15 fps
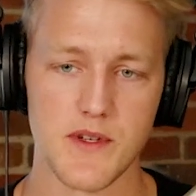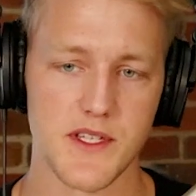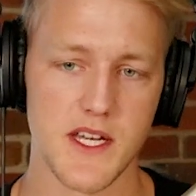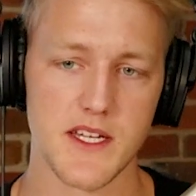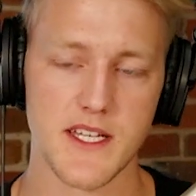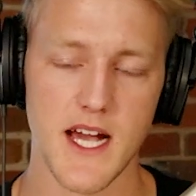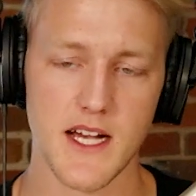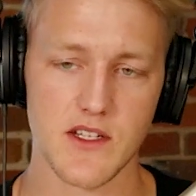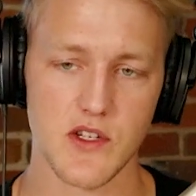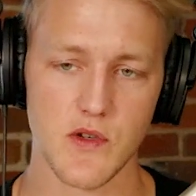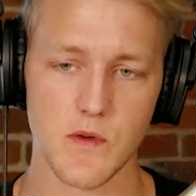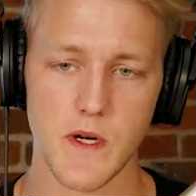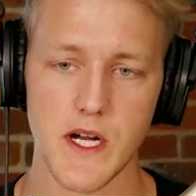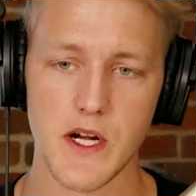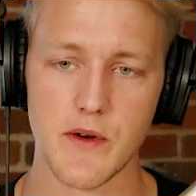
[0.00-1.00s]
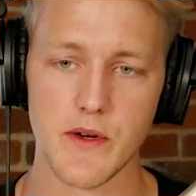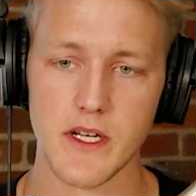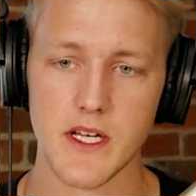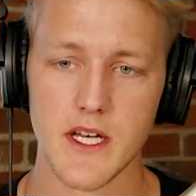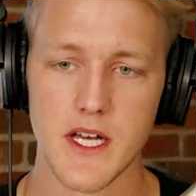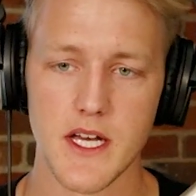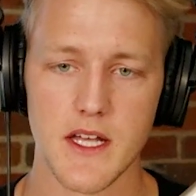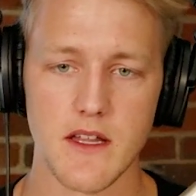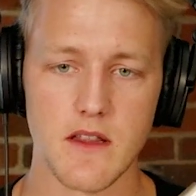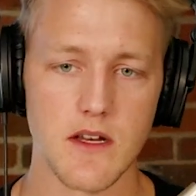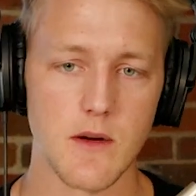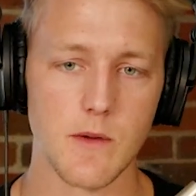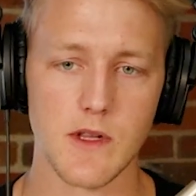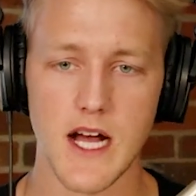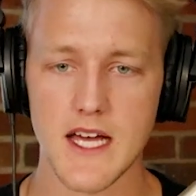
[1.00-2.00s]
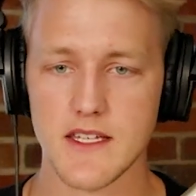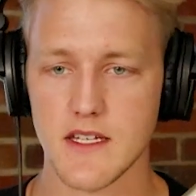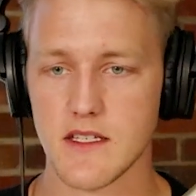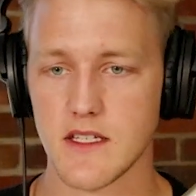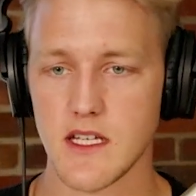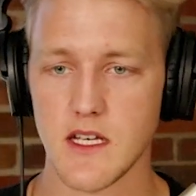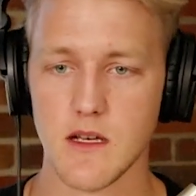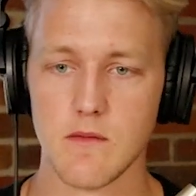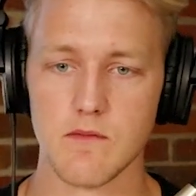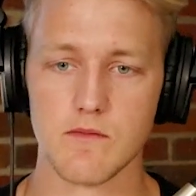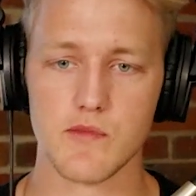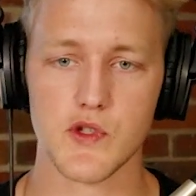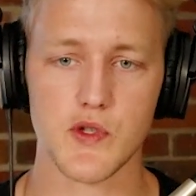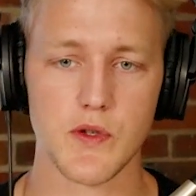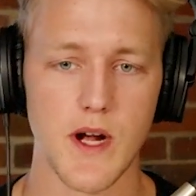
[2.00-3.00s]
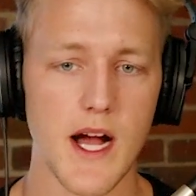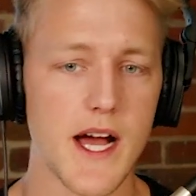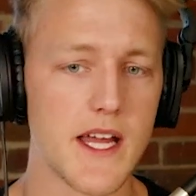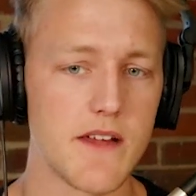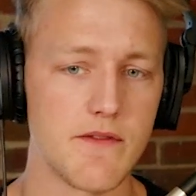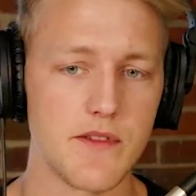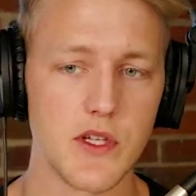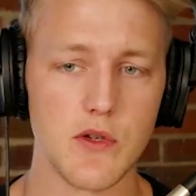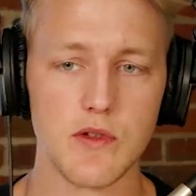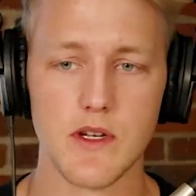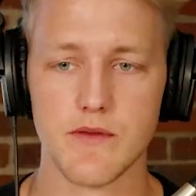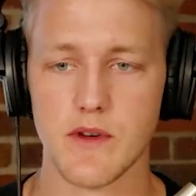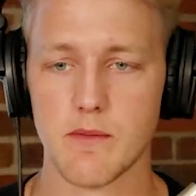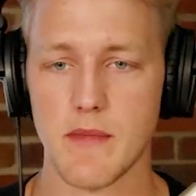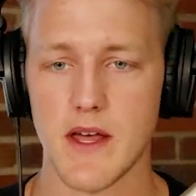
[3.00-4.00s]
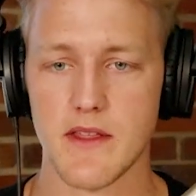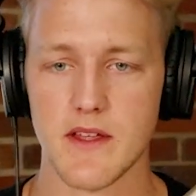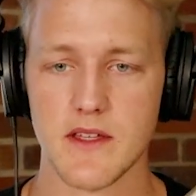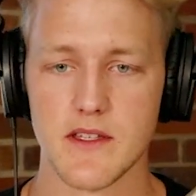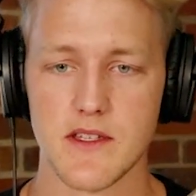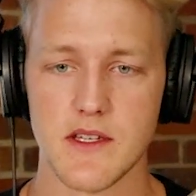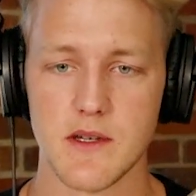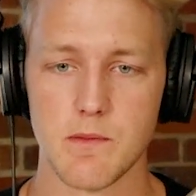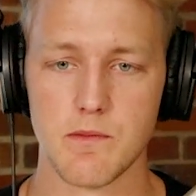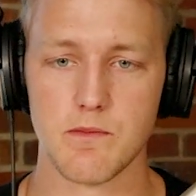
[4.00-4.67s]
attacks in a row. And the Ethereum Classic team tried a few different methods to